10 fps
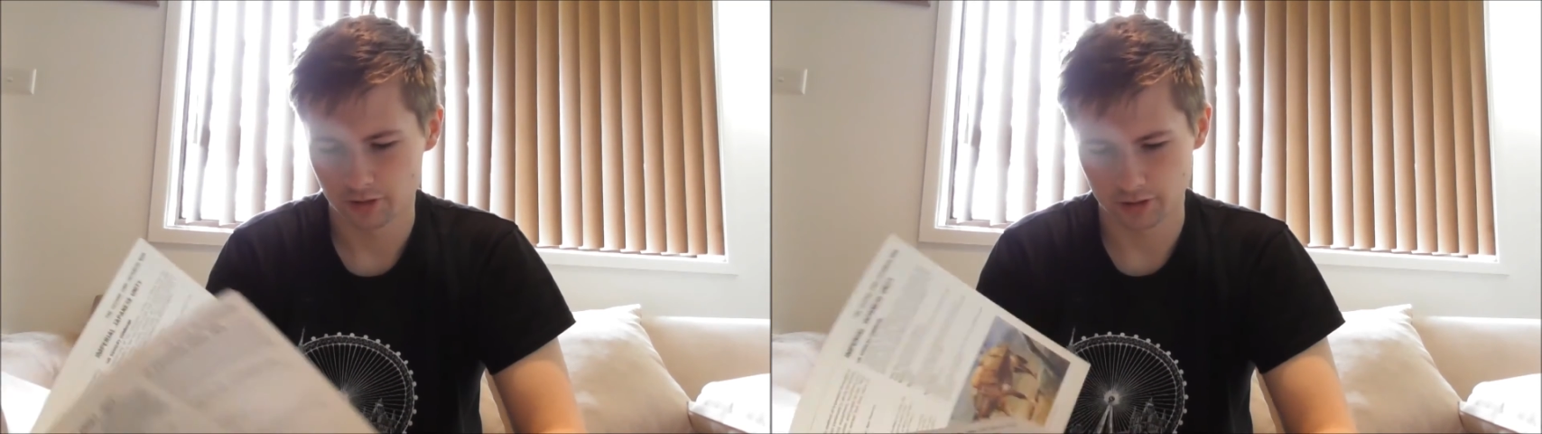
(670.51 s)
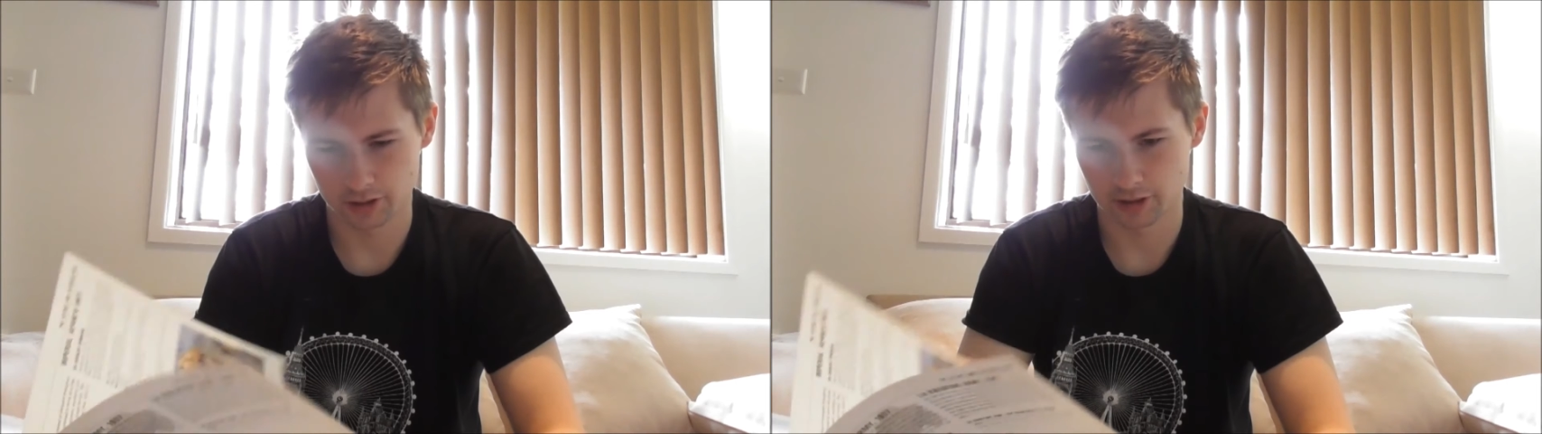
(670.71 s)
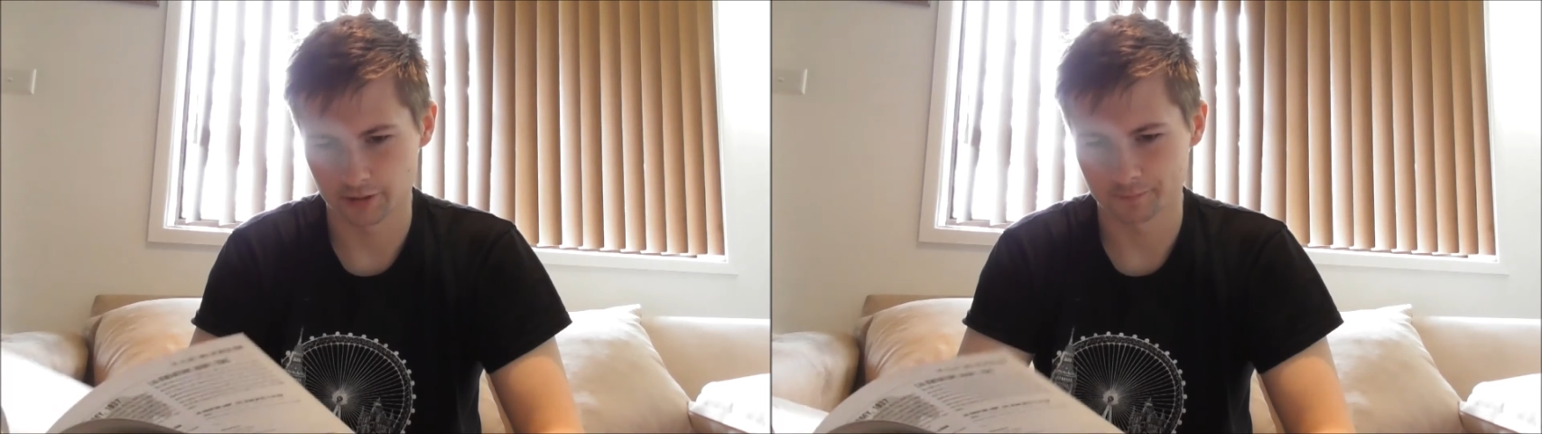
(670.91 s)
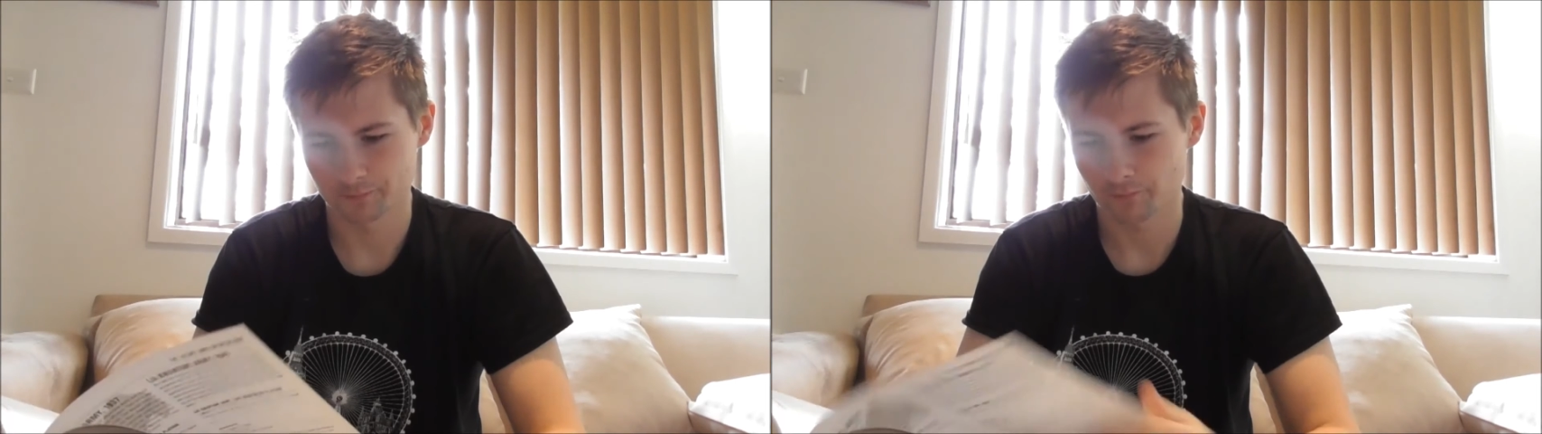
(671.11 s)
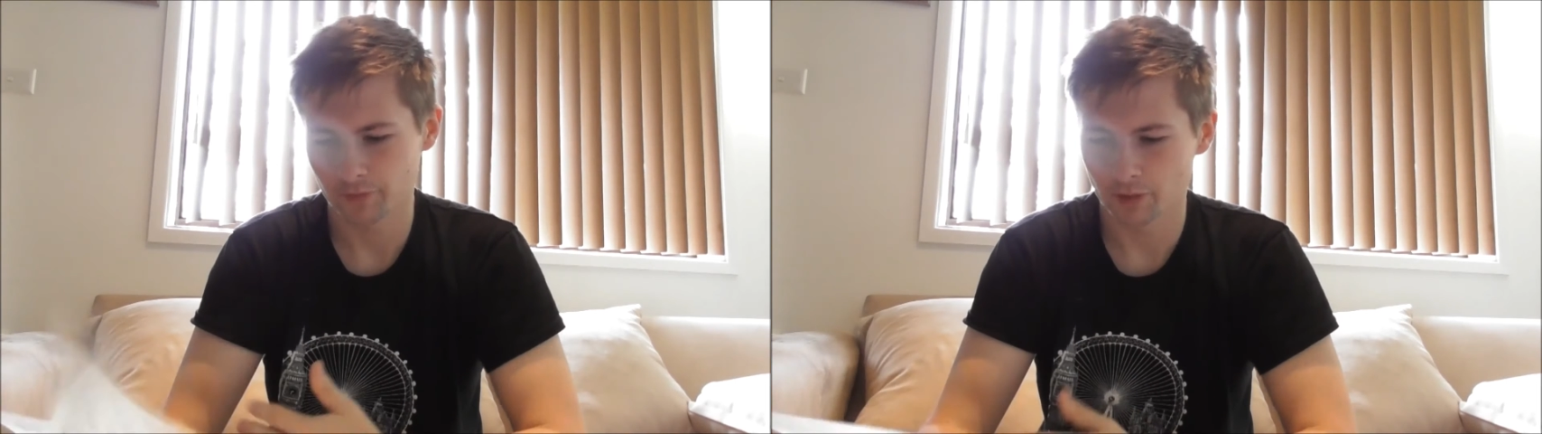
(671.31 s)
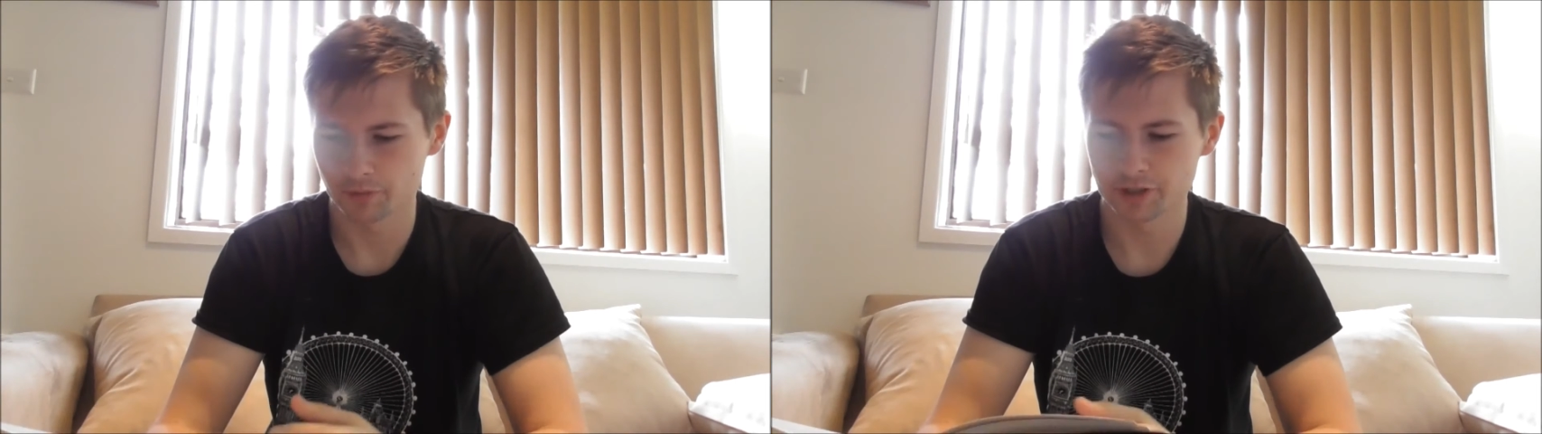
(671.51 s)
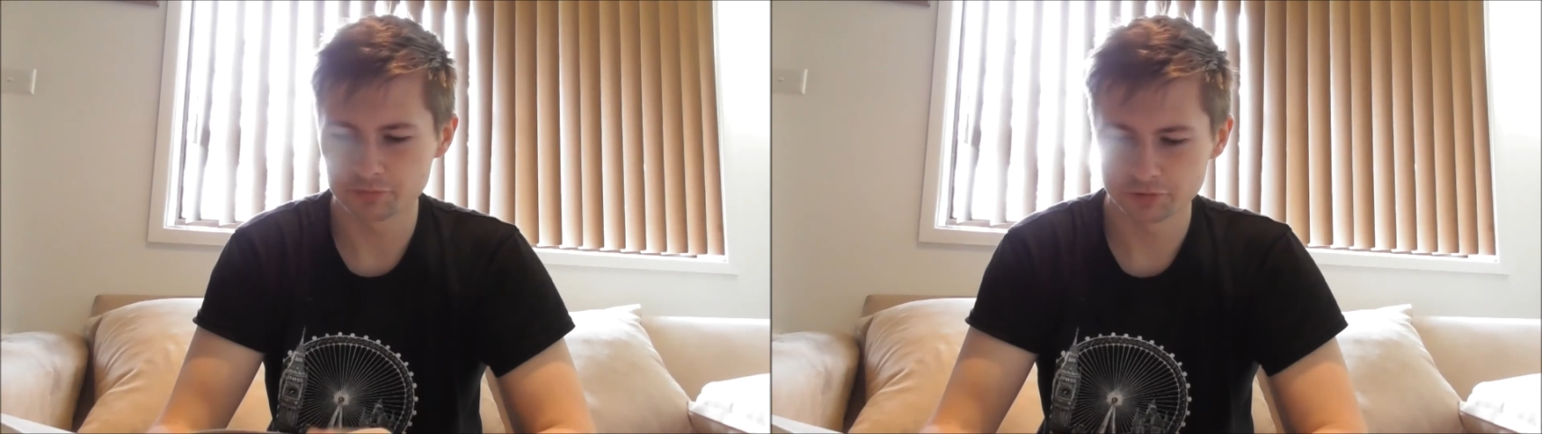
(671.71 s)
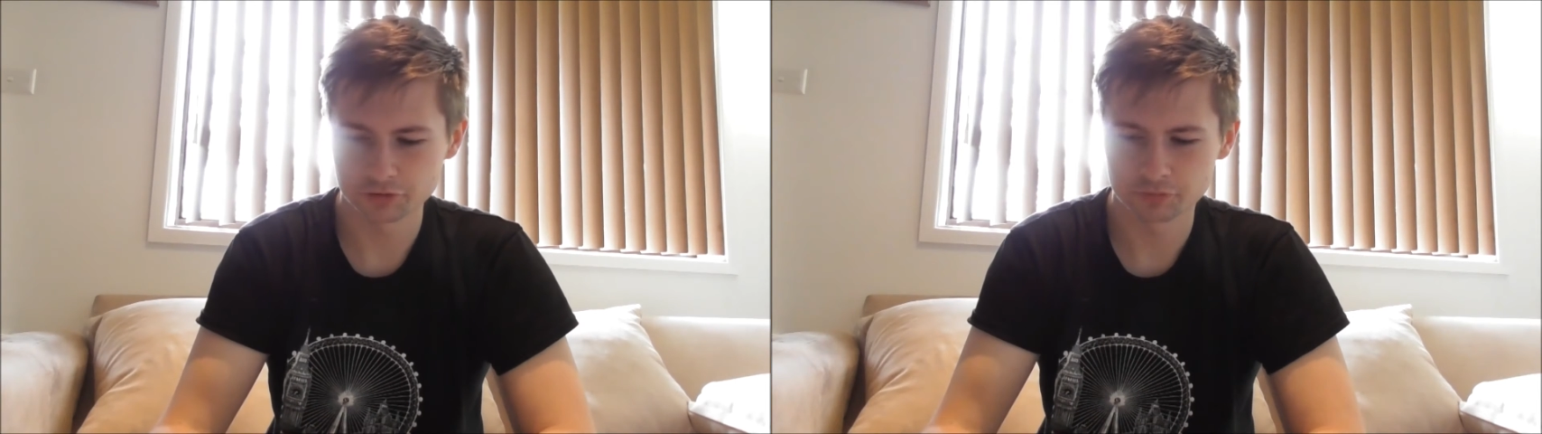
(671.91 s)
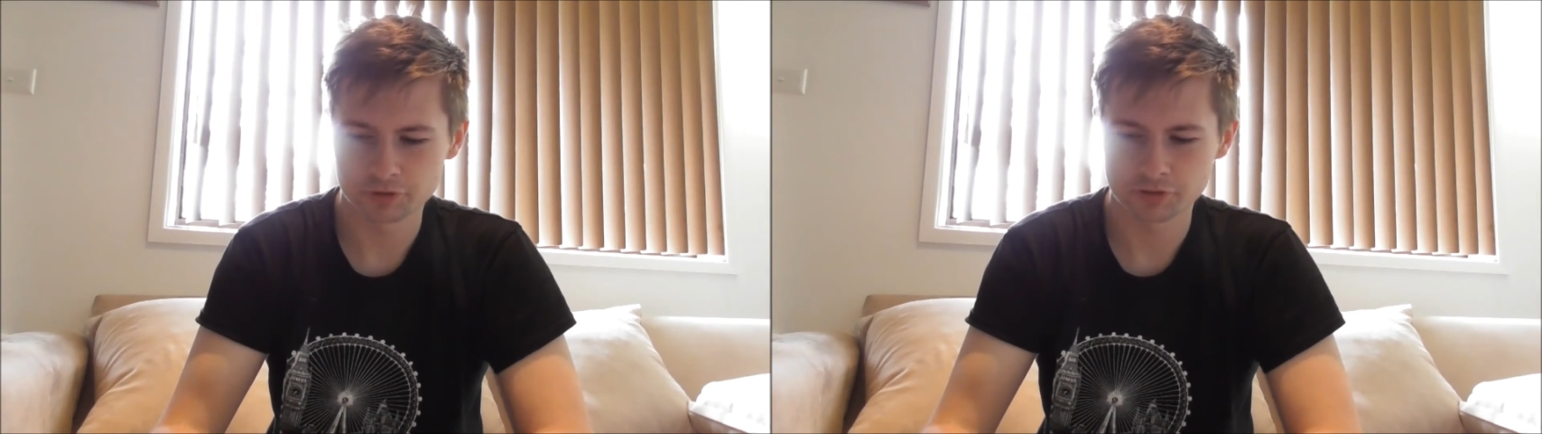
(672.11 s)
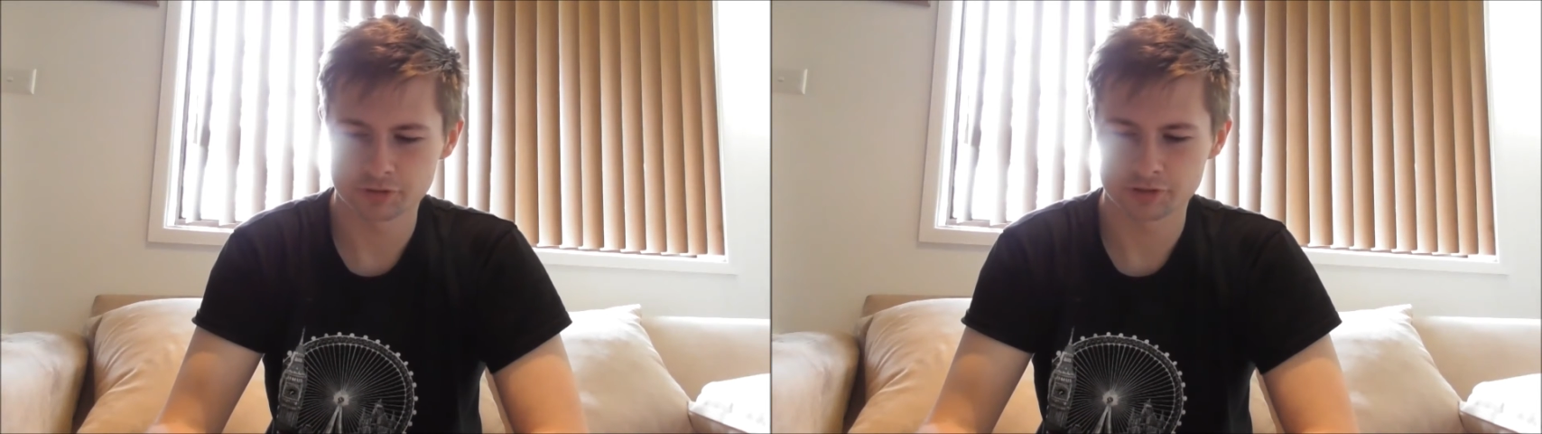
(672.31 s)
But it's really good
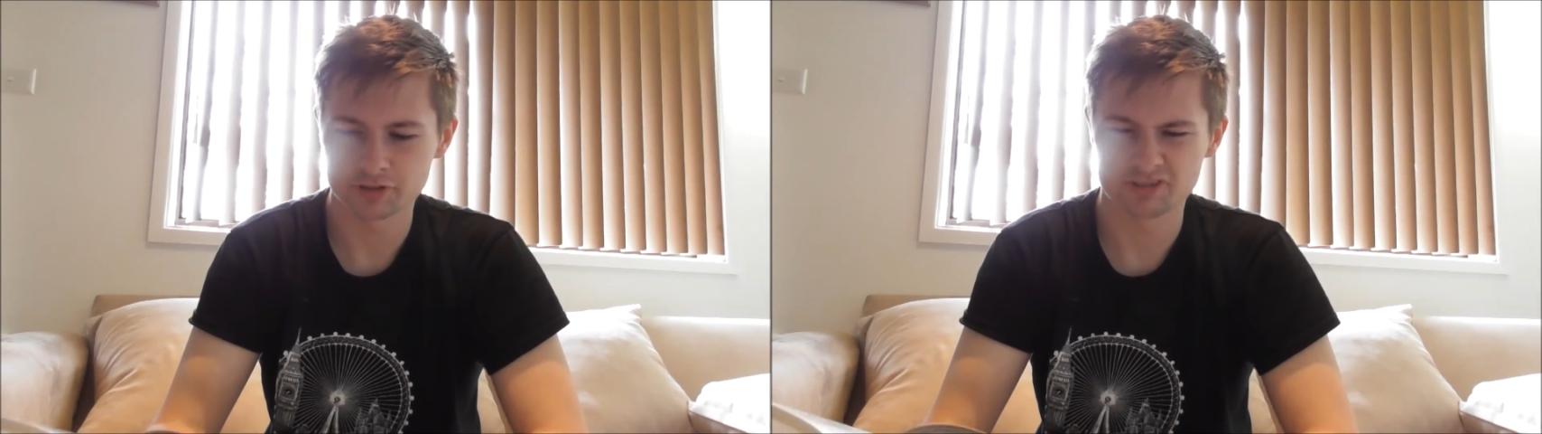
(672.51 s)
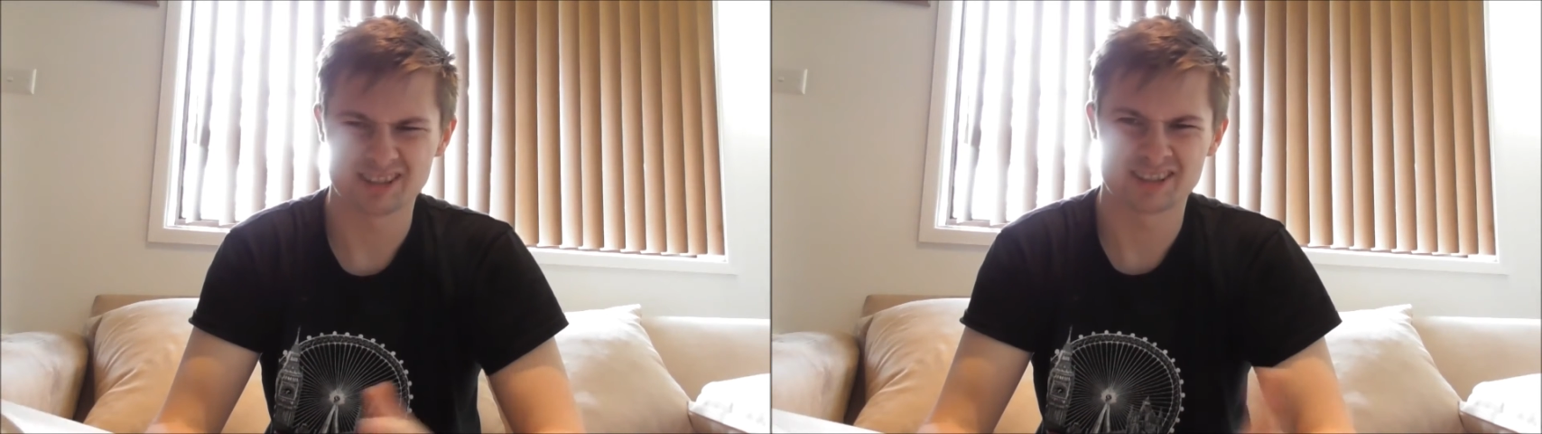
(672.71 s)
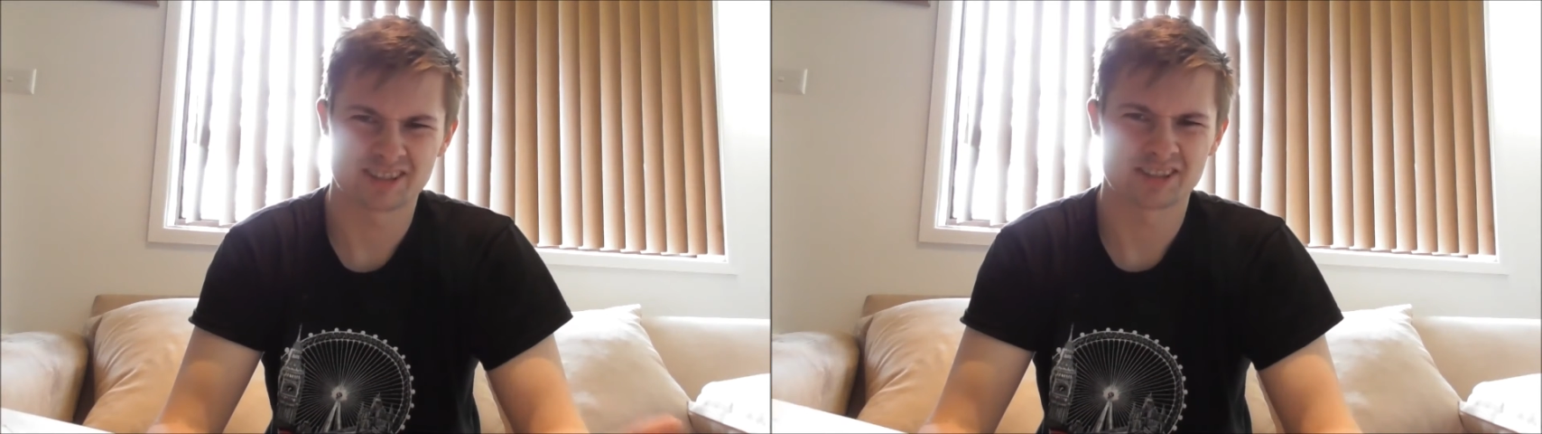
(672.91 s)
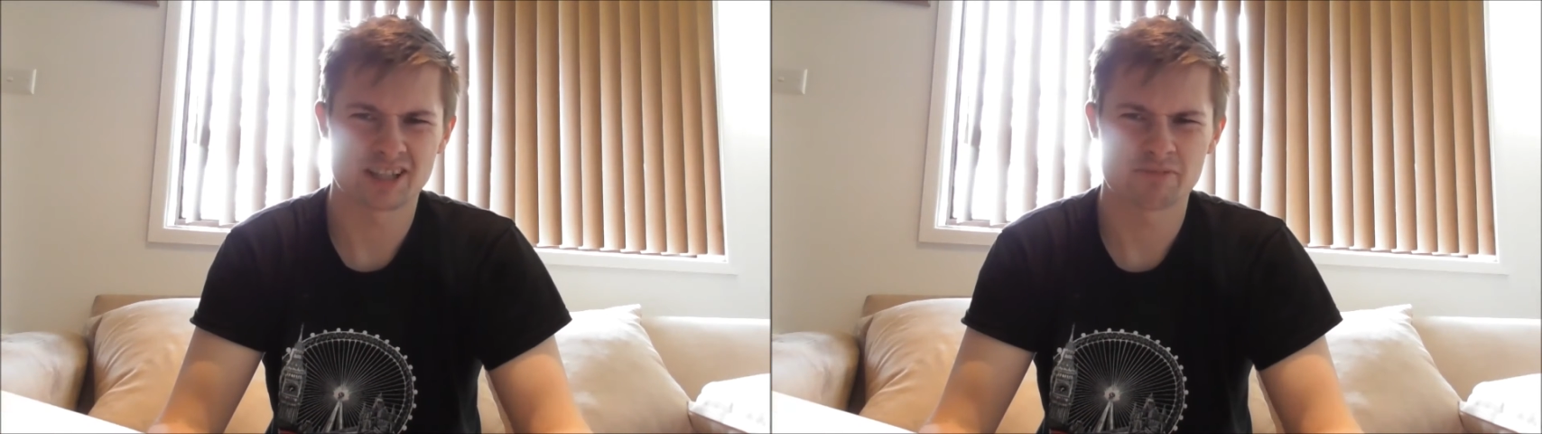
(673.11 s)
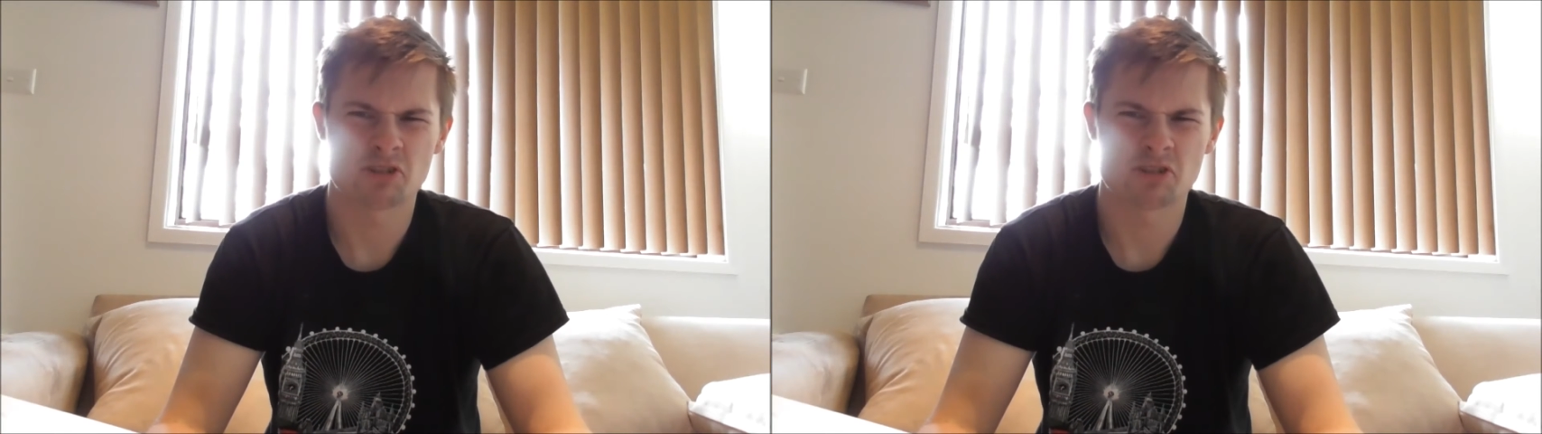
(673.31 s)
because it's the same.